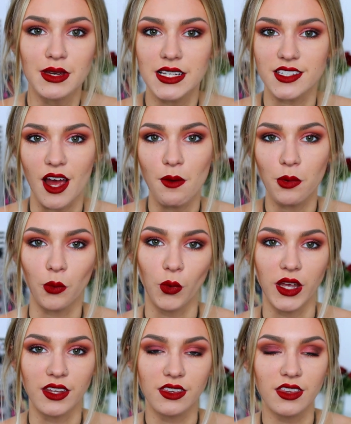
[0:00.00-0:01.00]
mixed up
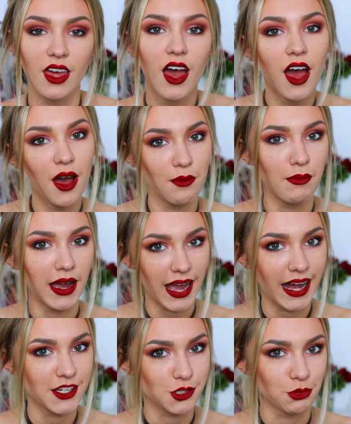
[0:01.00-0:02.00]
with my
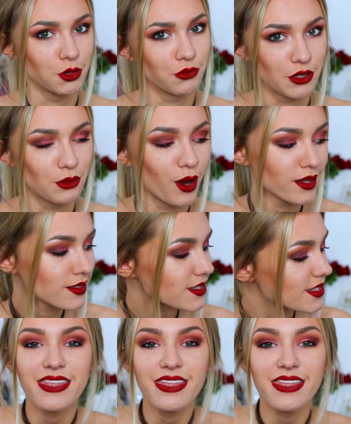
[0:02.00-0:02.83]
actual real ones.